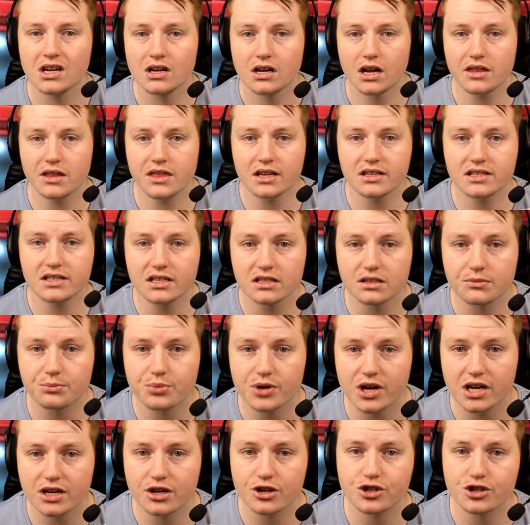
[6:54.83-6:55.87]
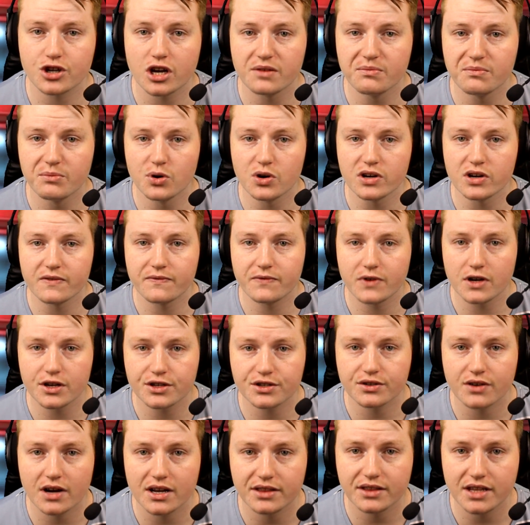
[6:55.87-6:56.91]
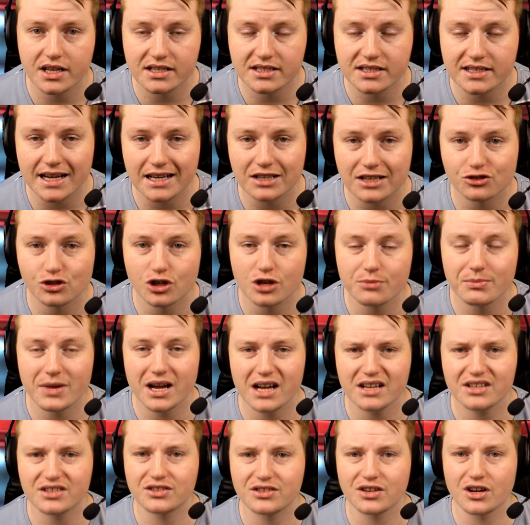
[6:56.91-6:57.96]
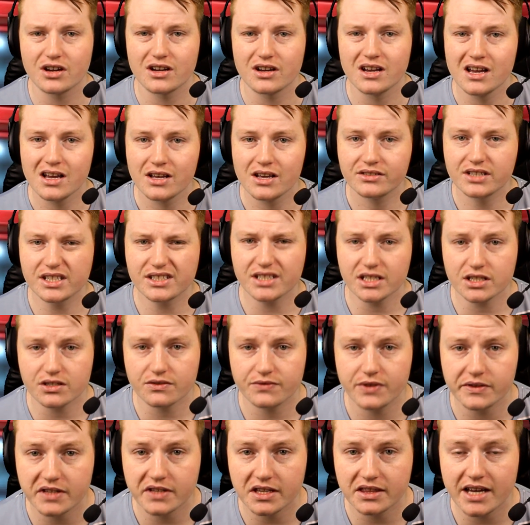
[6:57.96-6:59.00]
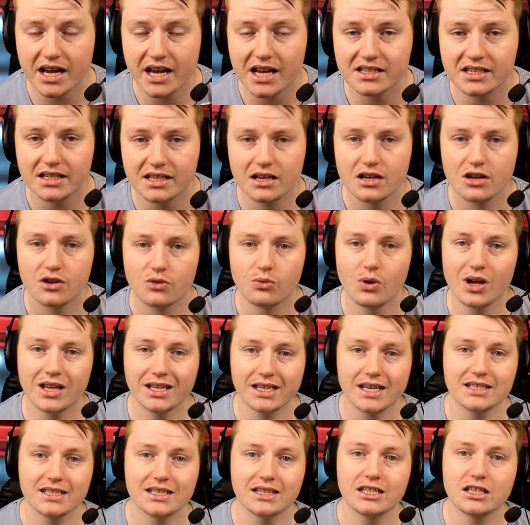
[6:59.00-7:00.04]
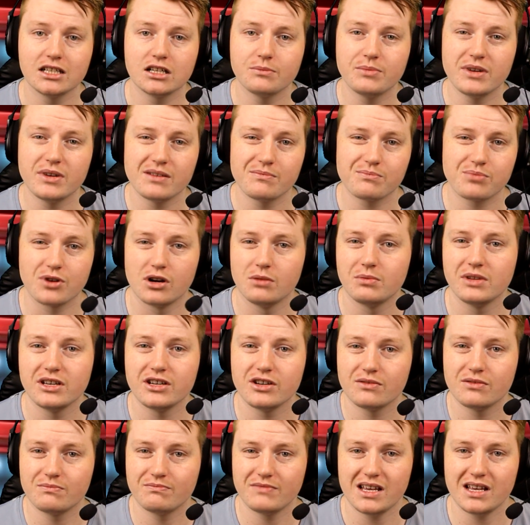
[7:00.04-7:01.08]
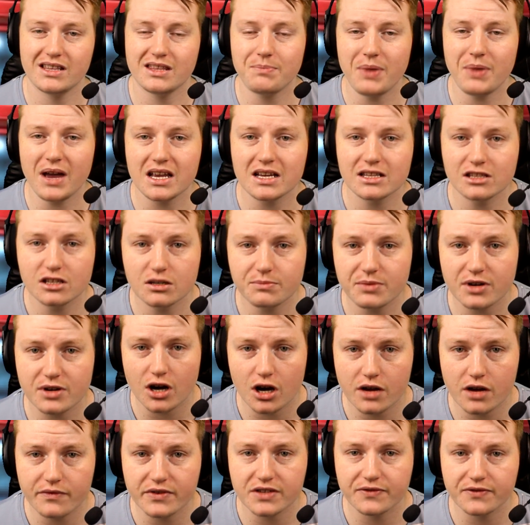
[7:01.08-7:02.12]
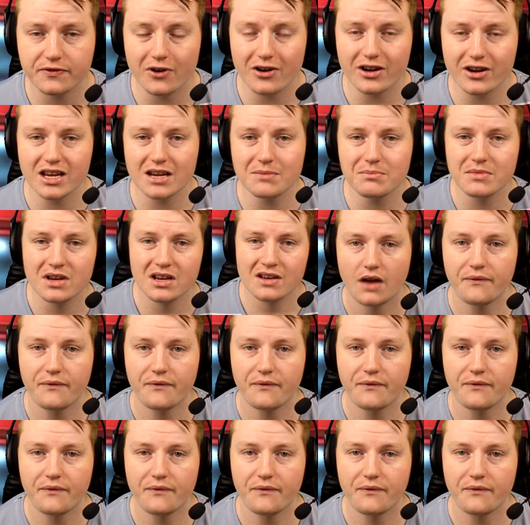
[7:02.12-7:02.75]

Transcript: I think Dylan Brown has showed more in first grade than Zac Lomax. So $650,000, while it is a little bit probably, they're paying a little overs for him.